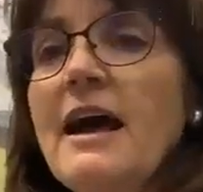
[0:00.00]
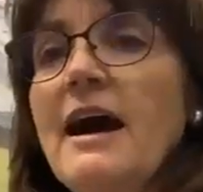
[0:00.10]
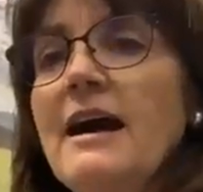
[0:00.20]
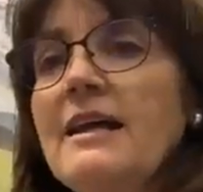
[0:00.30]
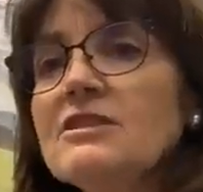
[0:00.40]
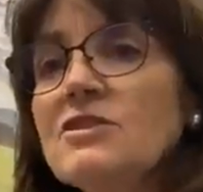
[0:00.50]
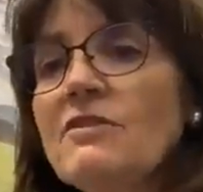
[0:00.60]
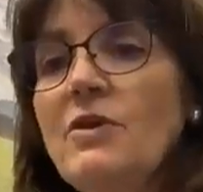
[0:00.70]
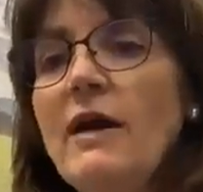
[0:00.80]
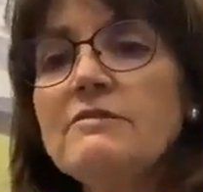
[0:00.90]
And so
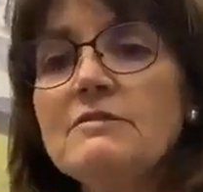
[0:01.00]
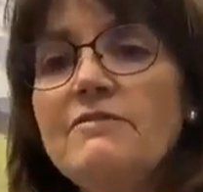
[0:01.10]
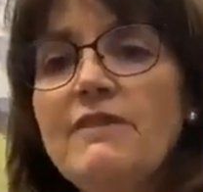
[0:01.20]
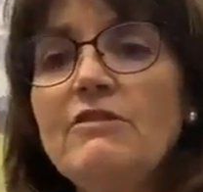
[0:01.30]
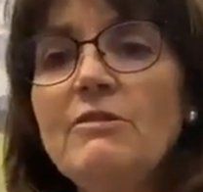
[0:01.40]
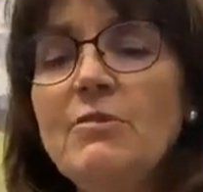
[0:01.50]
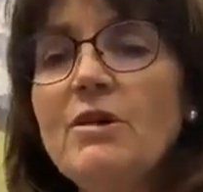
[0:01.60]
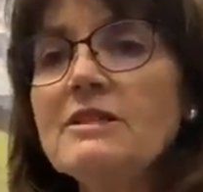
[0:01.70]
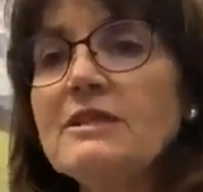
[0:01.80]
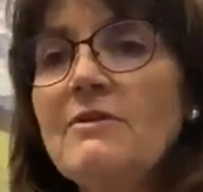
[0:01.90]
if you have some favorite
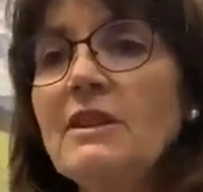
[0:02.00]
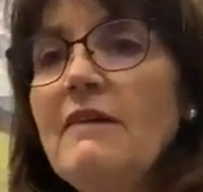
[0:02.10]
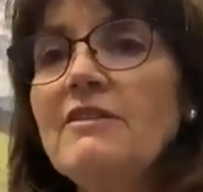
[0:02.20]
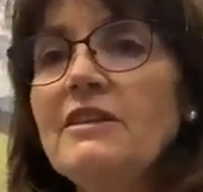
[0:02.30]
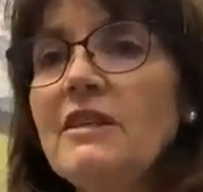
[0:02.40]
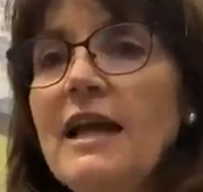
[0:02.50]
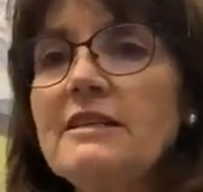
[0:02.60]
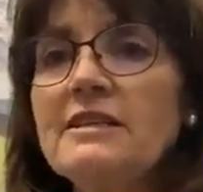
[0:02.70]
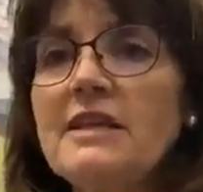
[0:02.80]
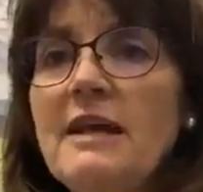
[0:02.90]
books, I would love if you'd like
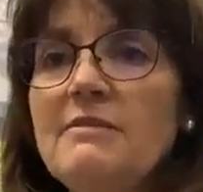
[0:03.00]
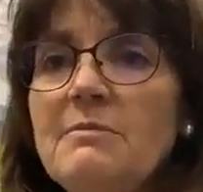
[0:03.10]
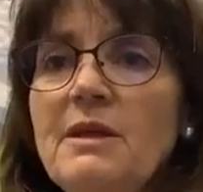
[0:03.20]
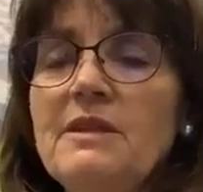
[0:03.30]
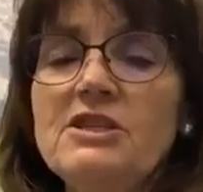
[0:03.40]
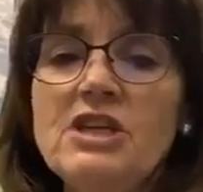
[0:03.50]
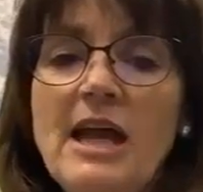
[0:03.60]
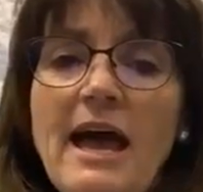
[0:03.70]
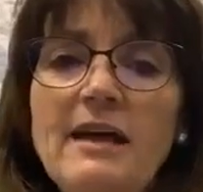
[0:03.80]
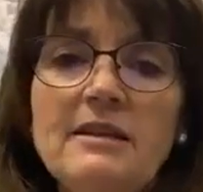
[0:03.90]
to type them in the
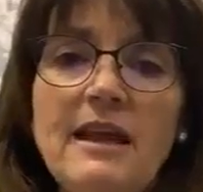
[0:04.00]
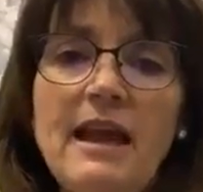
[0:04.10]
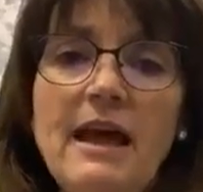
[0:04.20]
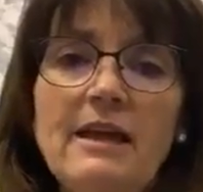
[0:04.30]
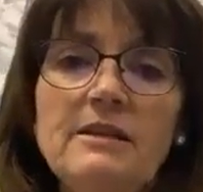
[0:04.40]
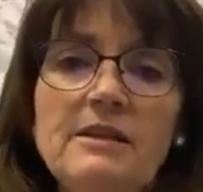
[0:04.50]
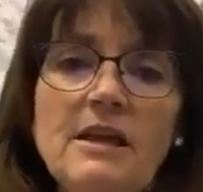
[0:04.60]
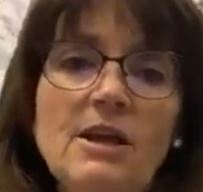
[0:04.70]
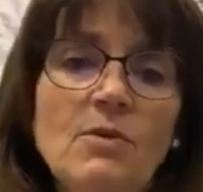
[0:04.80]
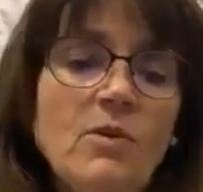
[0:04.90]
chat. And
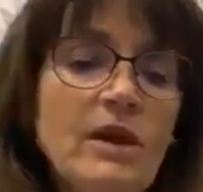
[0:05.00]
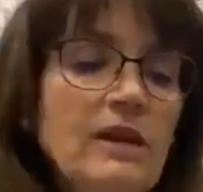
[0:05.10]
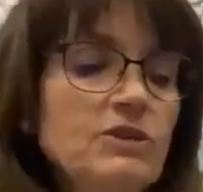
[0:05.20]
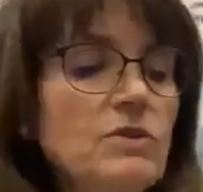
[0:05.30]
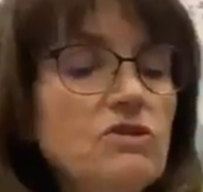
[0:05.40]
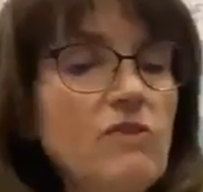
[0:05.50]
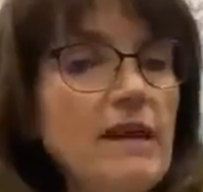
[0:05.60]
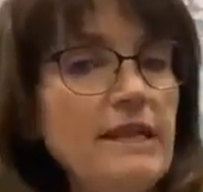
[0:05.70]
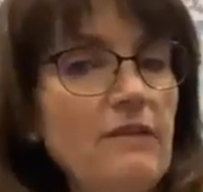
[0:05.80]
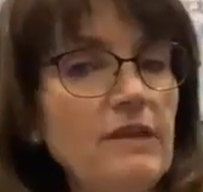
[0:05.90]
what I'll do is
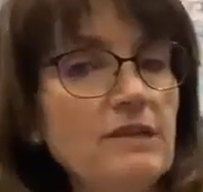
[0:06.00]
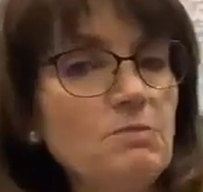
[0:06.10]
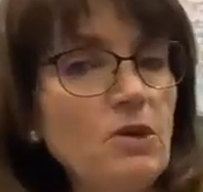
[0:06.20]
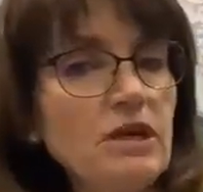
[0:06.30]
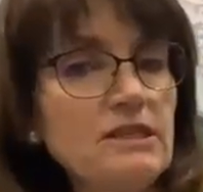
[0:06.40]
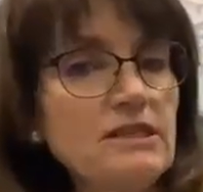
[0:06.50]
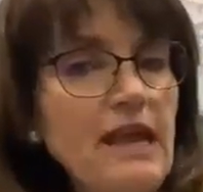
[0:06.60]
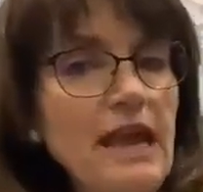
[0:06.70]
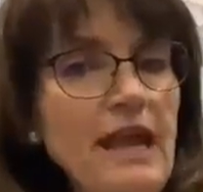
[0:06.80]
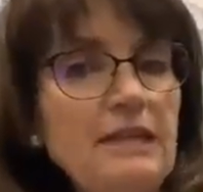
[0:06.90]
write down these books,
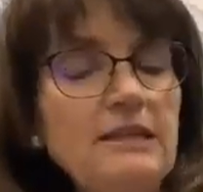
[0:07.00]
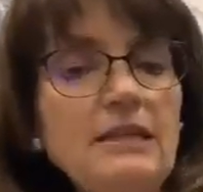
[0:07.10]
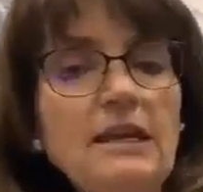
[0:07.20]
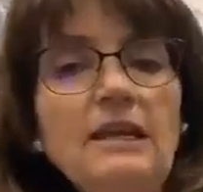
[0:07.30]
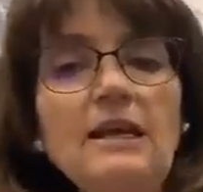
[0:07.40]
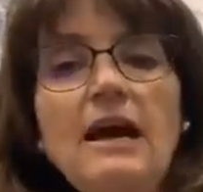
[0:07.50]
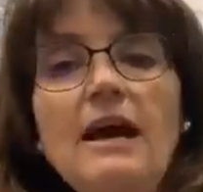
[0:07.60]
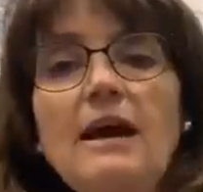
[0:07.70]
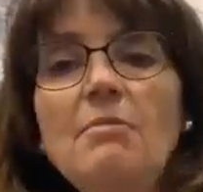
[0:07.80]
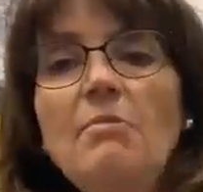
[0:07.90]
and
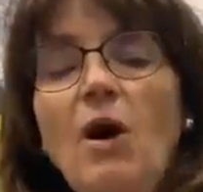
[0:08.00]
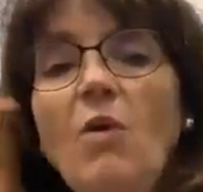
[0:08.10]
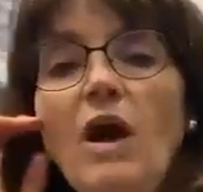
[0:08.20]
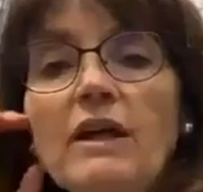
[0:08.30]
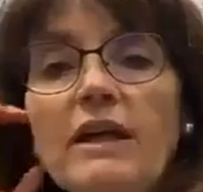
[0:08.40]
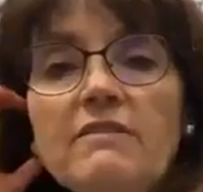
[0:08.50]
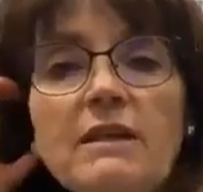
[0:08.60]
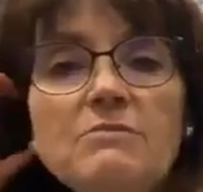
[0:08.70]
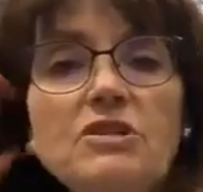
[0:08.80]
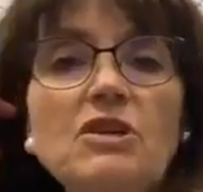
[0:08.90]
Bo, give
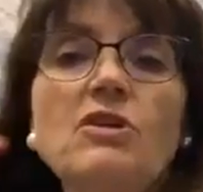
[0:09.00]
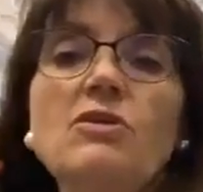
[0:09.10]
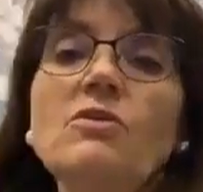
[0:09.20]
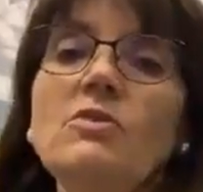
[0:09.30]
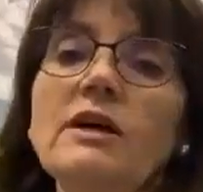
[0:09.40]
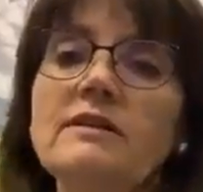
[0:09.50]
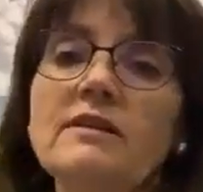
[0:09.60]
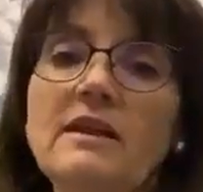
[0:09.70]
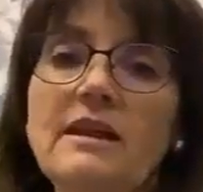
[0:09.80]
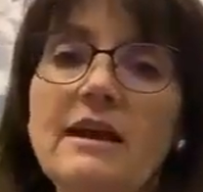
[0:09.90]
them to you.
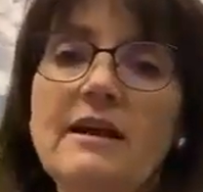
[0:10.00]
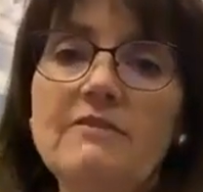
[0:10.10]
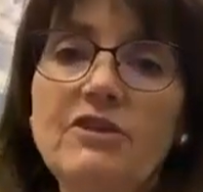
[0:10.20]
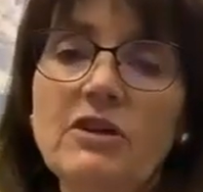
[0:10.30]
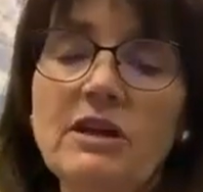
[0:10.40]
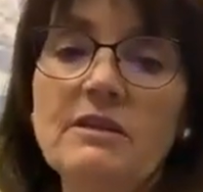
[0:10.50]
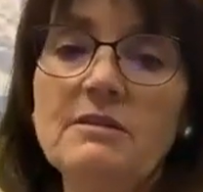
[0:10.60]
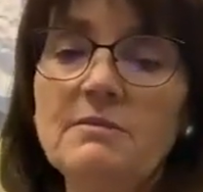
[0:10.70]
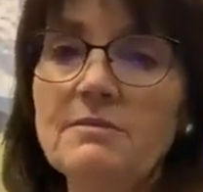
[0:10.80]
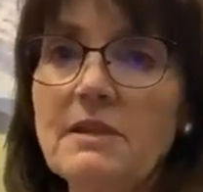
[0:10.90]
And if you could
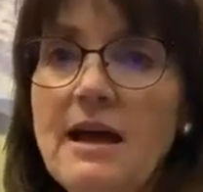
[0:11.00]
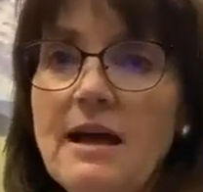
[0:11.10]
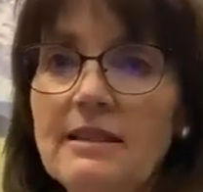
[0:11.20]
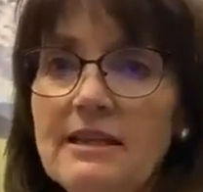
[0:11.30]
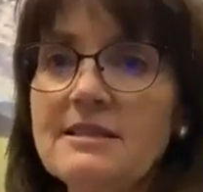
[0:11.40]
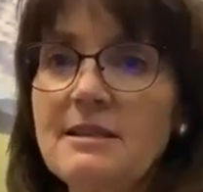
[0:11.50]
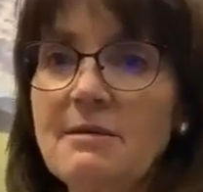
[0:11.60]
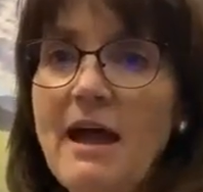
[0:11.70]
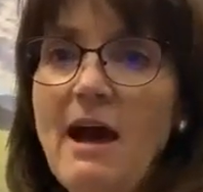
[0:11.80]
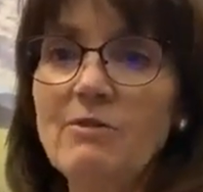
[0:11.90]
list
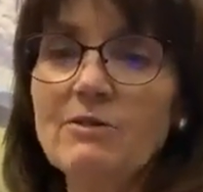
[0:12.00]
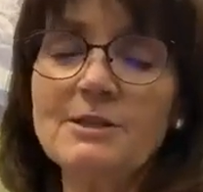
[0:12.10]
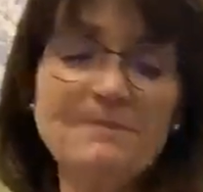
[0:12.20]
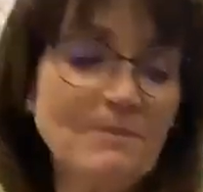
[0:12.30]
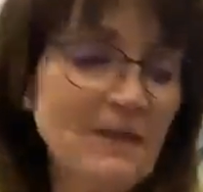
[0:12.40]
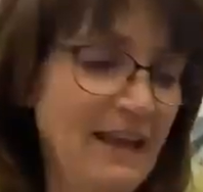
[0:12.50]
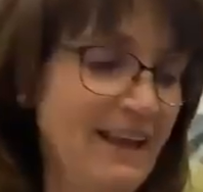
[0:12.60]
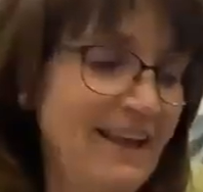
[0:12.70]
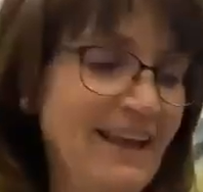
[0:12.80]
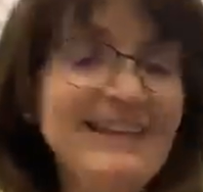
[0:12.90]
them out.
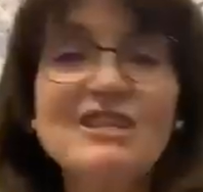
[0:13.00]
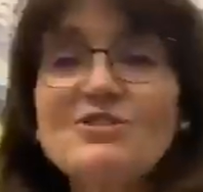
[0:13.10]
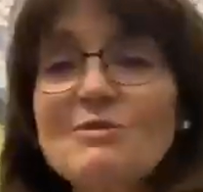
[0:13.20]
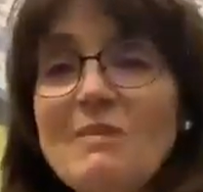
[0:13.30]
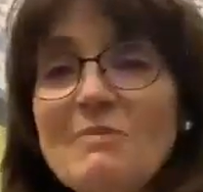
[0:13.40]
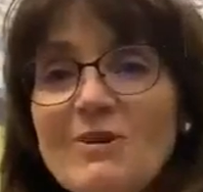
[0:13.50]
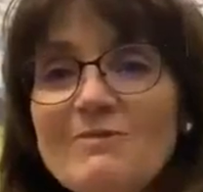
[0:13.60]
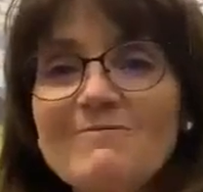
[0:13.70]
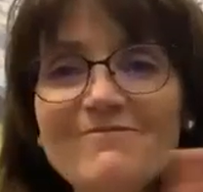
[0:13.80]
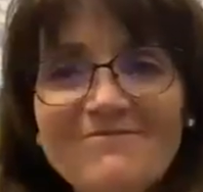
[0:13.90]
And just
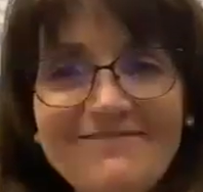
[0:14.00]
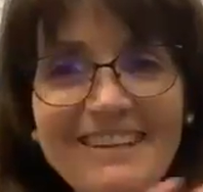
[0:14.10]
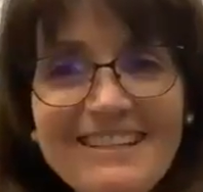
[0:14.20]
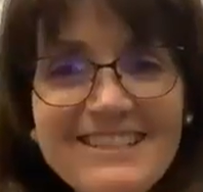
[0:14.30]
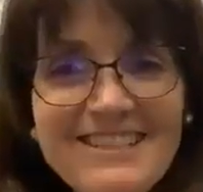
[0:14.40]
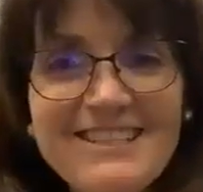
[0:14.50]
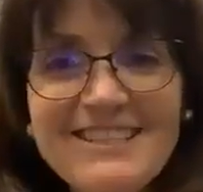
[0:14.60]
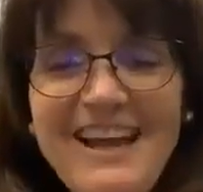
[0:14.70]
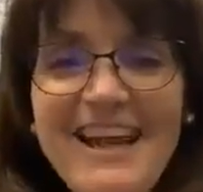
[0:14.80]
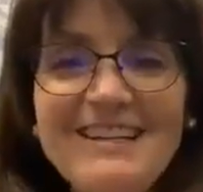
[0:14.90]
remember, it's
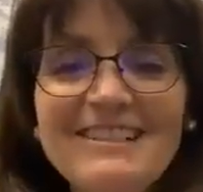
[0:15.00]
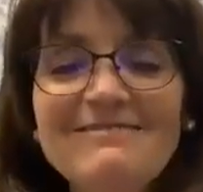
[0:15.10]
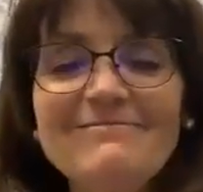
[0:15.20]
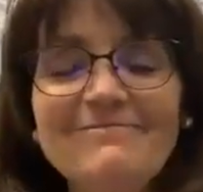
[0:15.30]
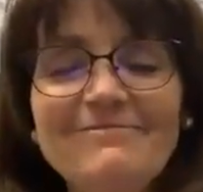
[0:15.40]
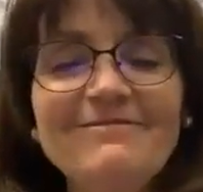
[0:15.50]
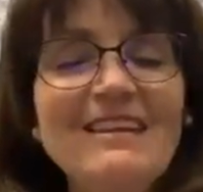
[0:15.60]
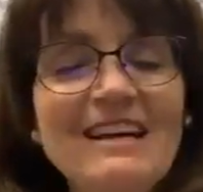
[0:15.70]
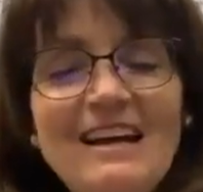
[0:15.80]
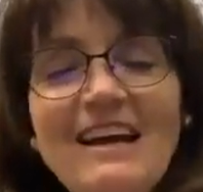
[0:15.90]
just like
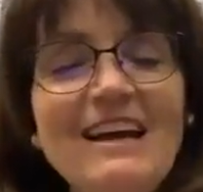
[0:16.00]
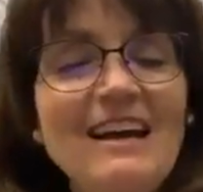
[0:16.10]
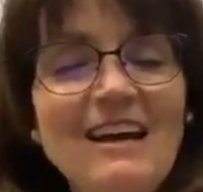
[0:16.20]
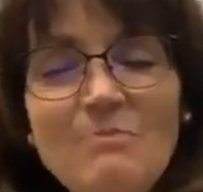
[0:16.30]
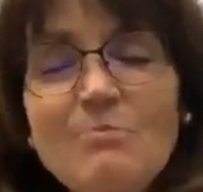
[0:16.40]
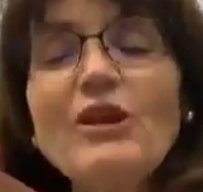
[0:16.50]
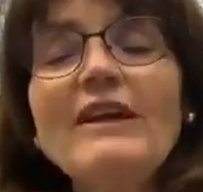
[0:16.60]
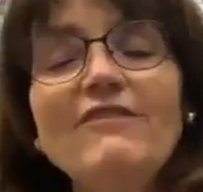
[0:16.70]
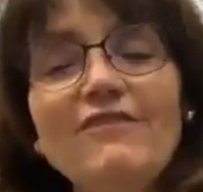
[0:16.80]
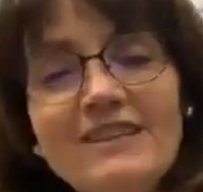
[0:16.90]
a
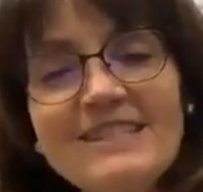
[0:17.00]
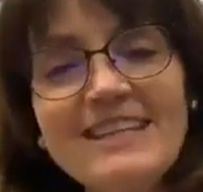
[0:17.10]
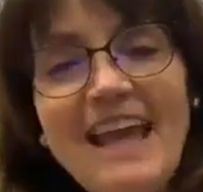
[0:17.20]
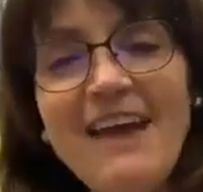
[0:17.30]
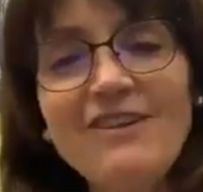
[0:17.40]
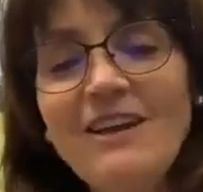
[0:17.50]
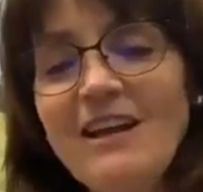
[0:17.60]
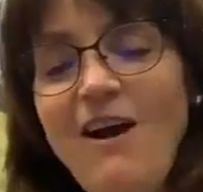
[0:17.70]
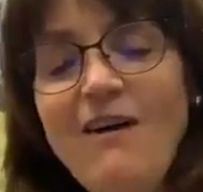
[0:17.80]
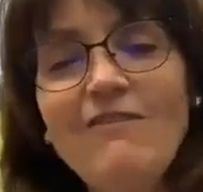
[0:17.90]
brief
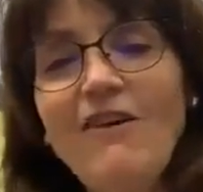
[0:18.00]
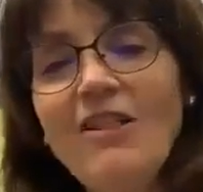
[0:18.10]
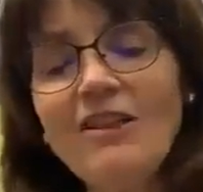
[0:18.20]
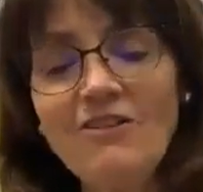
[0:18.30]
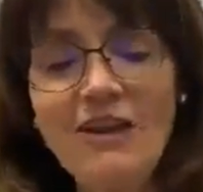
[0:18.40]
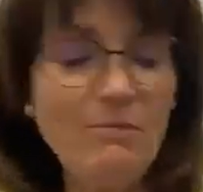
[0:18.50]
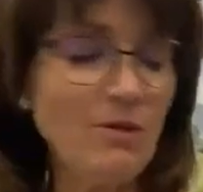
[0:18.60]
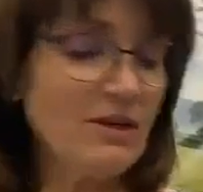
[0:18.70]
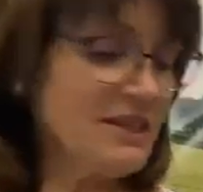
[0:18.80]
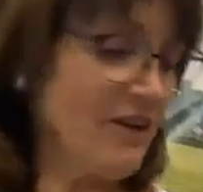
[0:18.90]
scattering of all the great
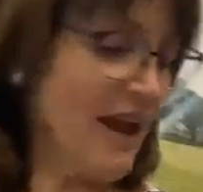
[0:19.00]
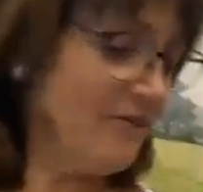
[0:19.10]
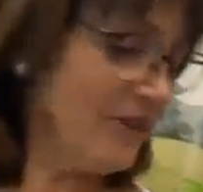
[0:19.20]
books that are out